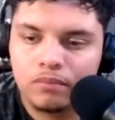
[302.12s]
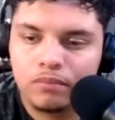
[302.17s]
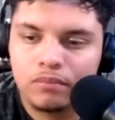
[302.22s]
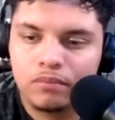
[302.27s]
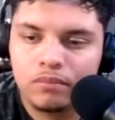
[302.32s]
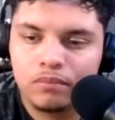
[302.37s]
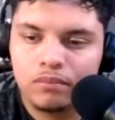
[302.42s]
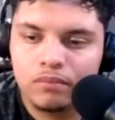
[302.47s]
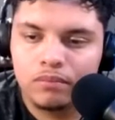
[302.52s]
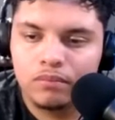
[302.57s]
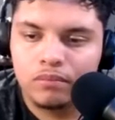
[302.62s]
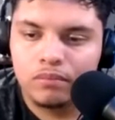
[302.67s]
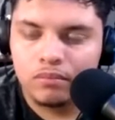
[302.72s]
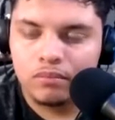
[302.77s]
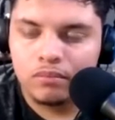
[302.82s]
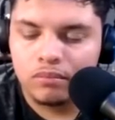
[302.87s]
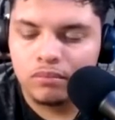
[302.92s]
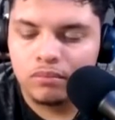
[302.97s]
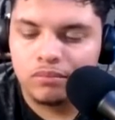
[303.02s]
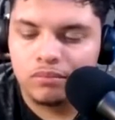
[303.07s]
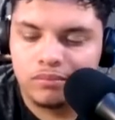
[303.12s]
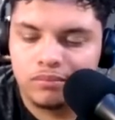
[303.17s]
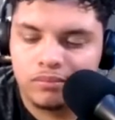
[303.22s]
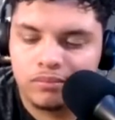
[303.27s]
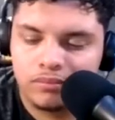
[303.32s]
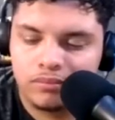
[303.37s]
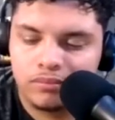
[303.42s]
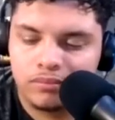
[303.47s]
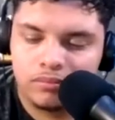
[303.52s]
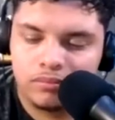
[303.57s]

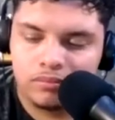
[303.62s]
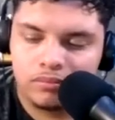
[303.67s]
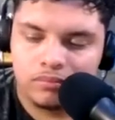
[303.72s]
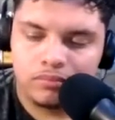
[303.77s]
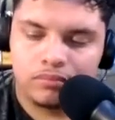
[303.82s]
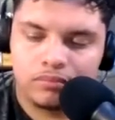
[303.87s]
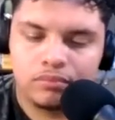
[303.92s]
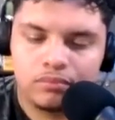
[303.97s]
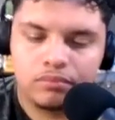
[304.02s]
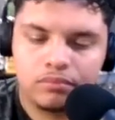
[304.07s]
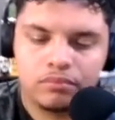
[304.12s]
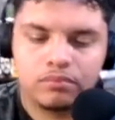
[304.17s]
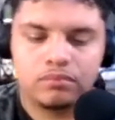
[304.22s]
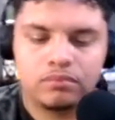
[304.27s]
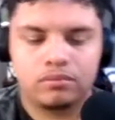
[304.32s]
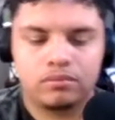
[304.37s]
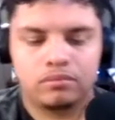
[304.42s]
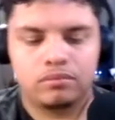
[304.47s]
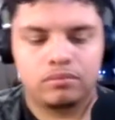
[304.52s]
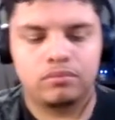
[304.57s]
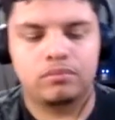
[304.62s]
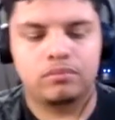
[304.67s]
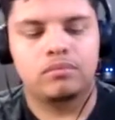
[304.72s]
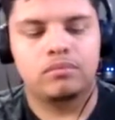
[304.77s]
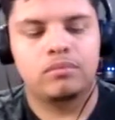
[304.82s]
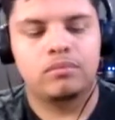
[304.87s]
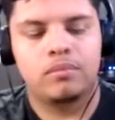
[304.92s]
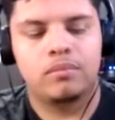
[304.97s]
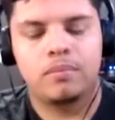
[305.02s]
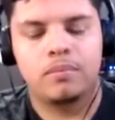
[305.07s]

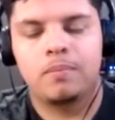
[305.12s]
No words are spoken by the person on screen.